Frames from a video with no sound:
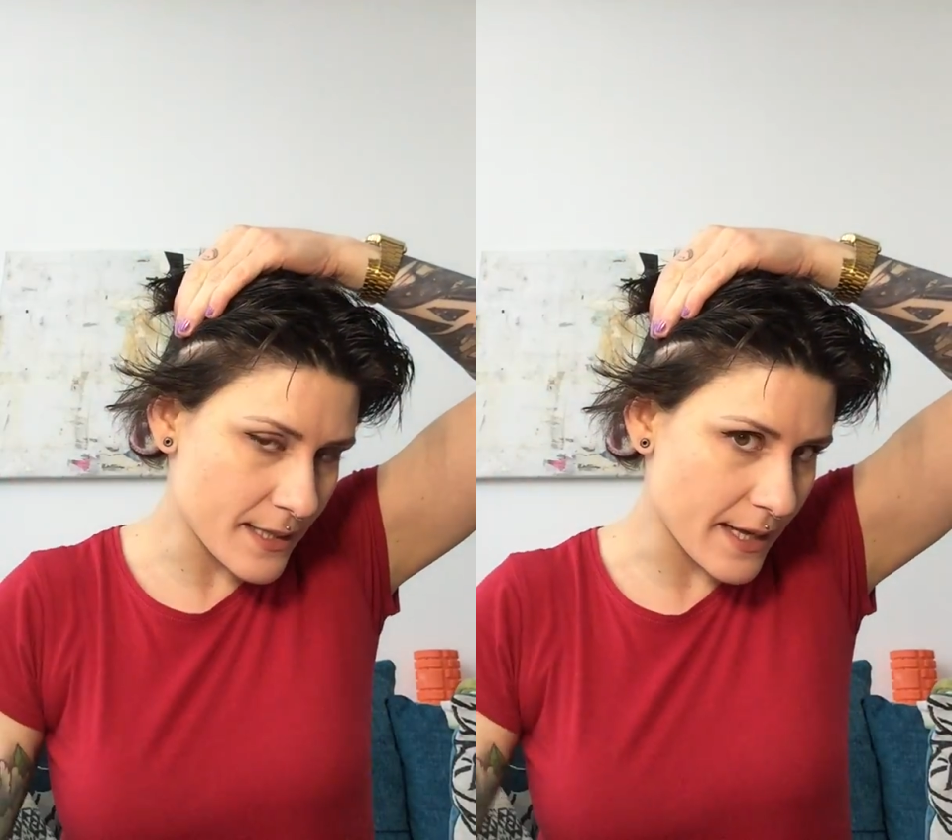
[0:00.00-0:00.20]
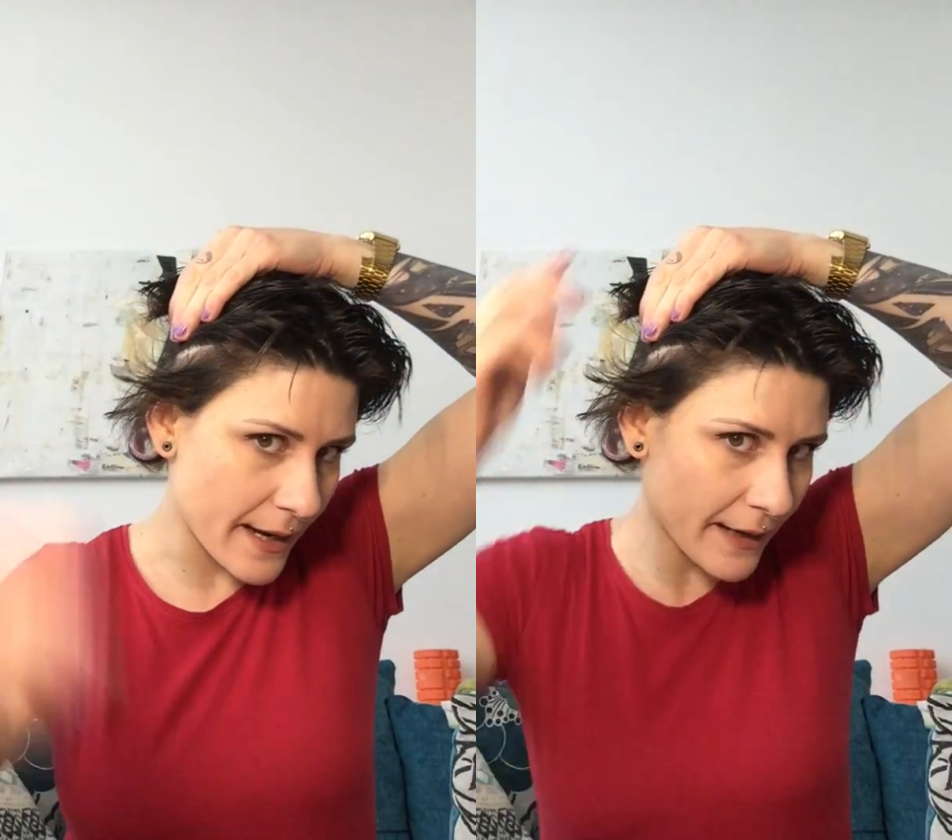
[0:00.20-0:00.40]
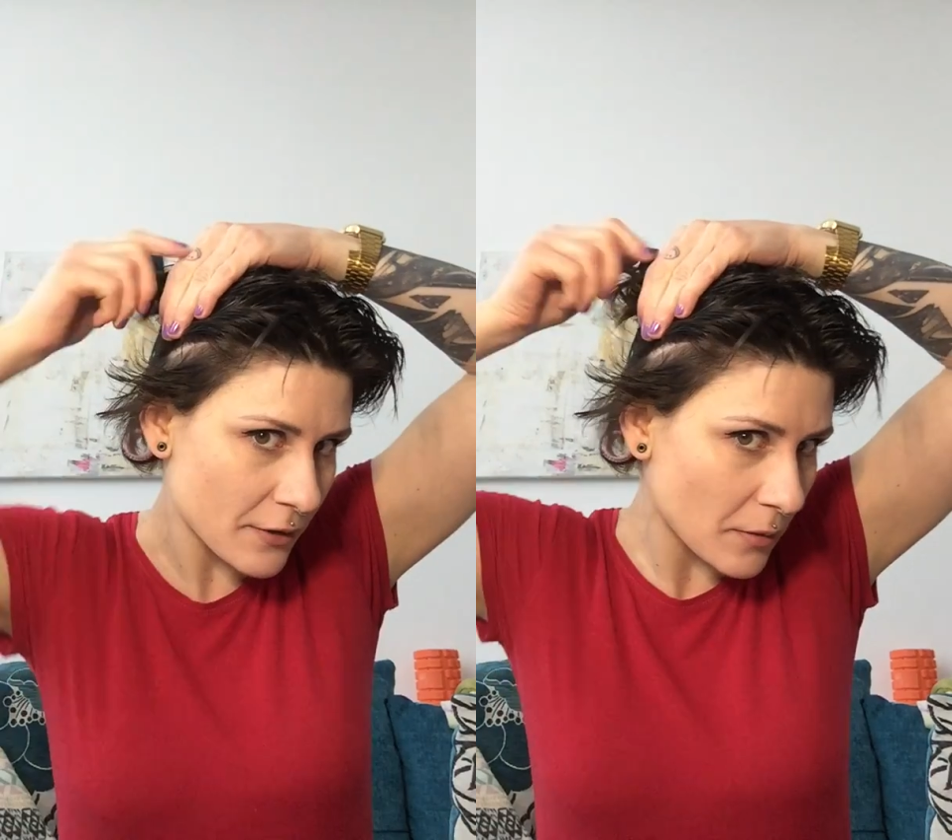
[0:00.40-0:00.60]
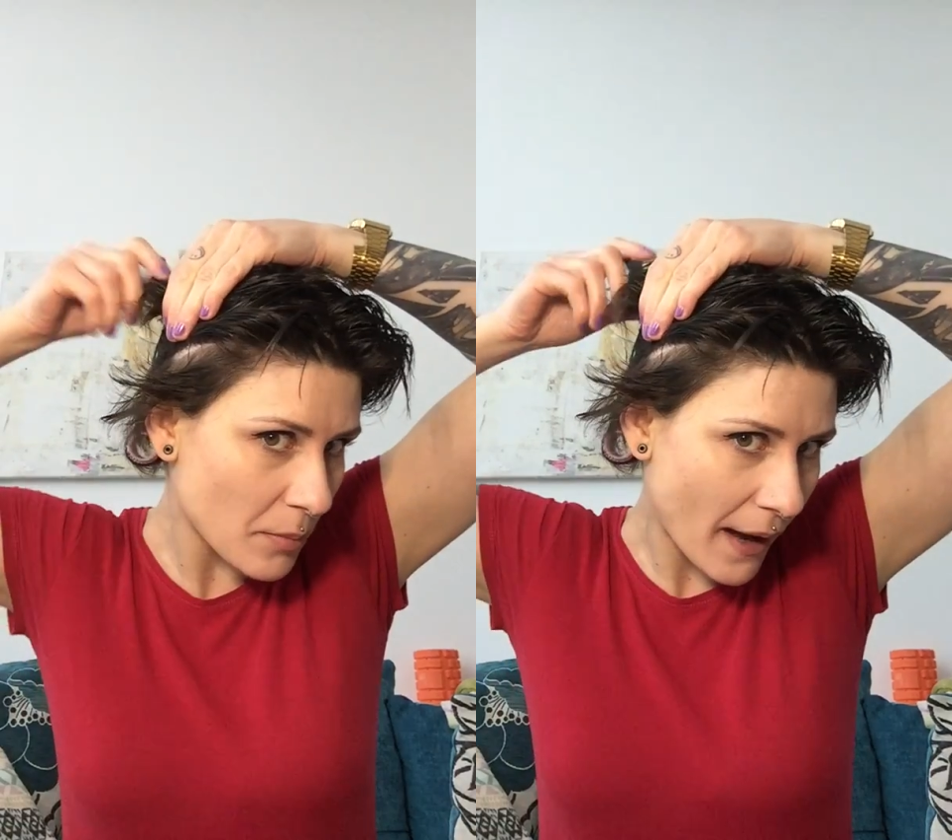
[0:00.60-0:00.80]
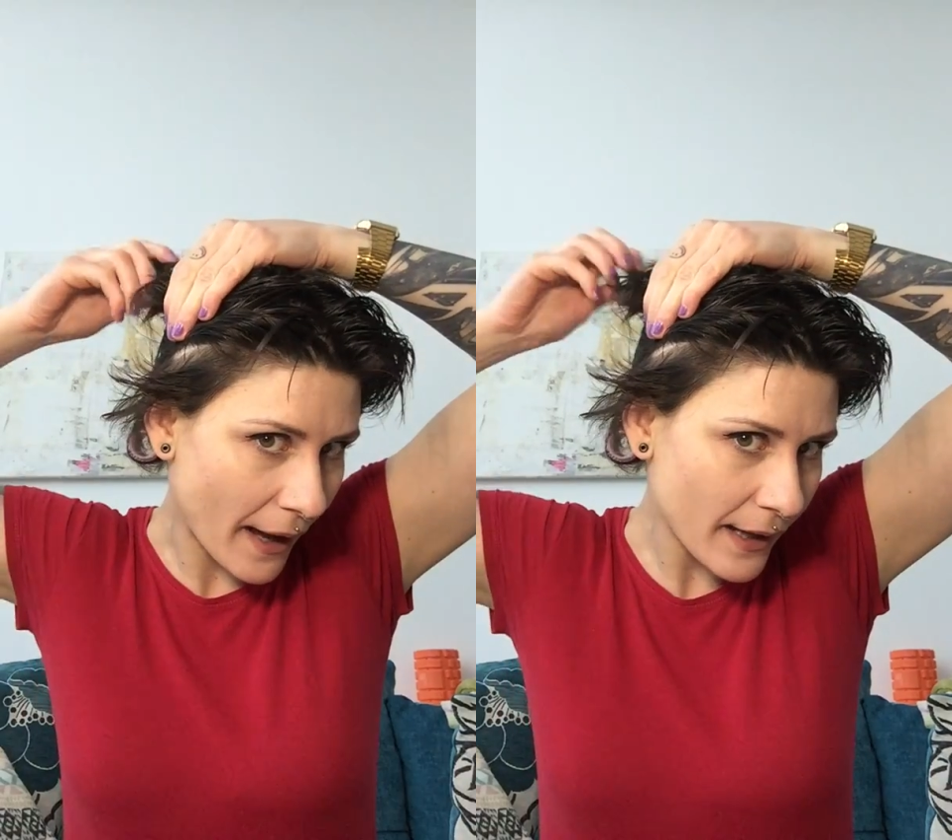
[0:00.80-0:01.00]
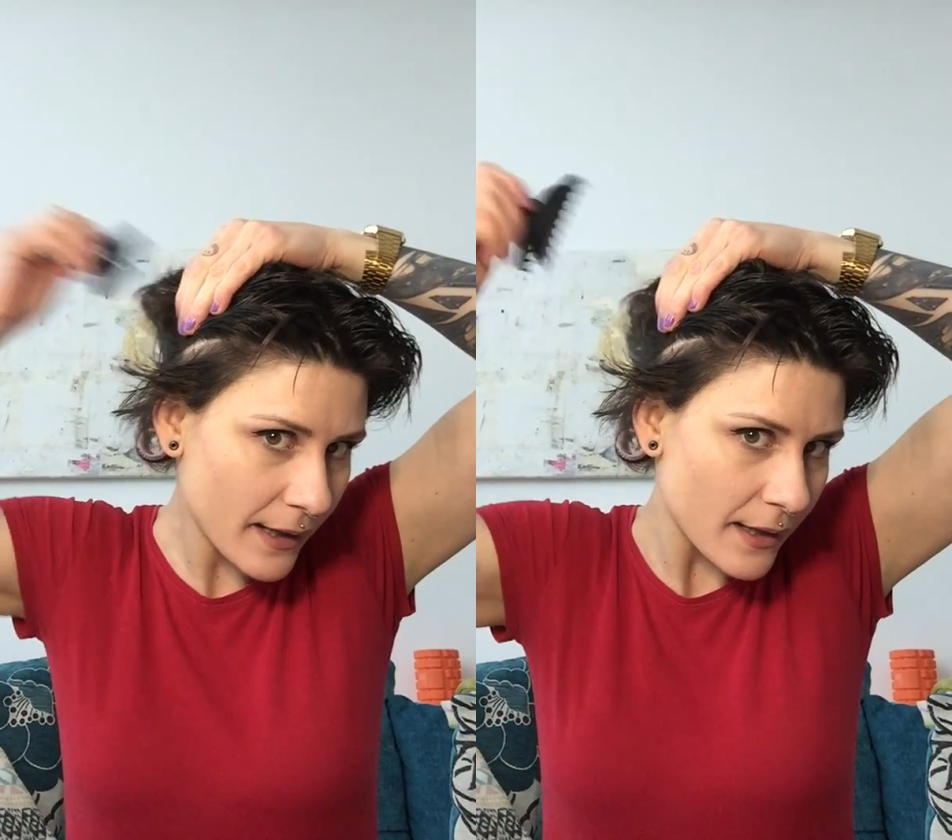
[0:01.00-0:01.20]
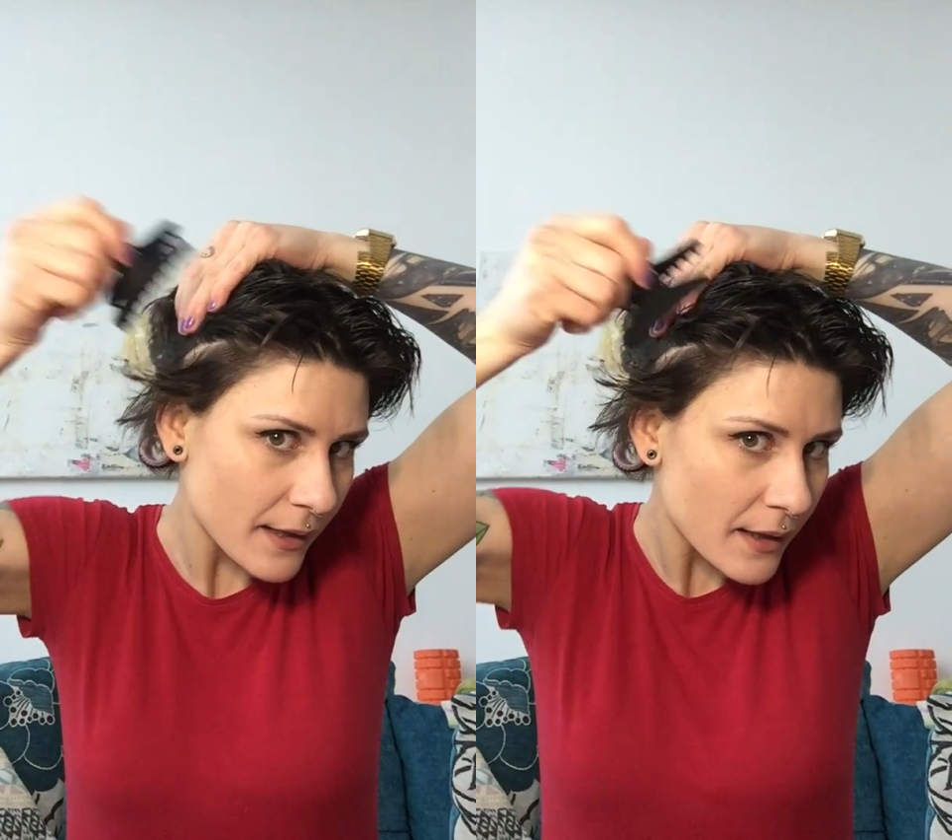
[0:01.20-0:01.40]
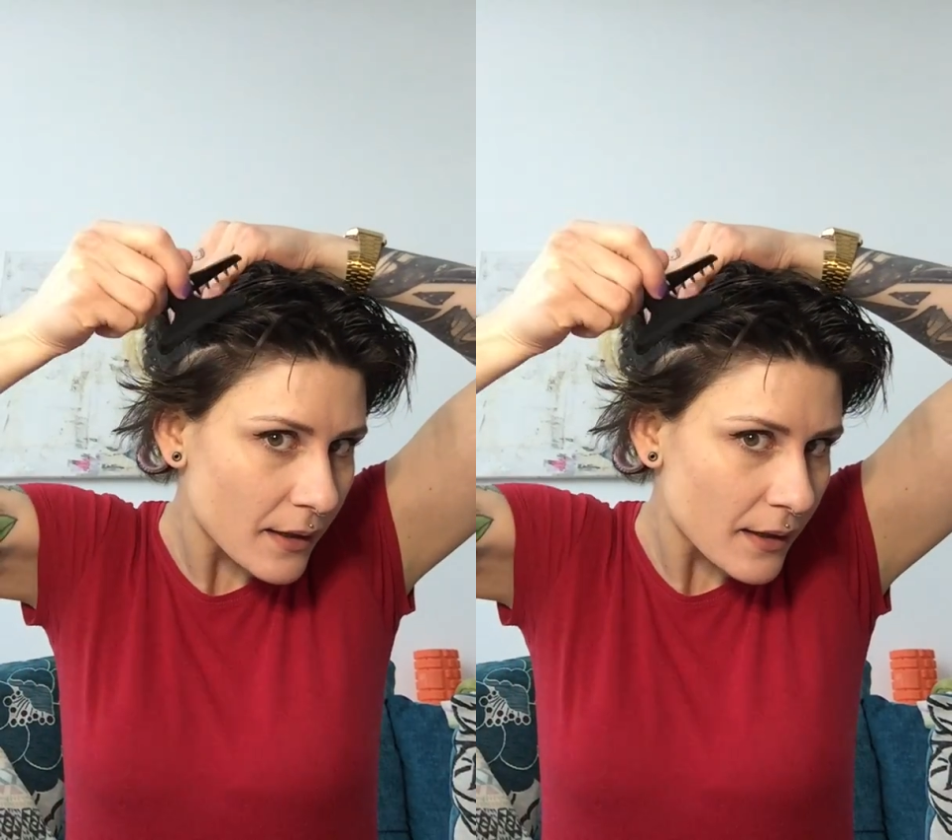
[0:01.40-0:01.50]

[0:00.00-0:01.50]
diagonal back.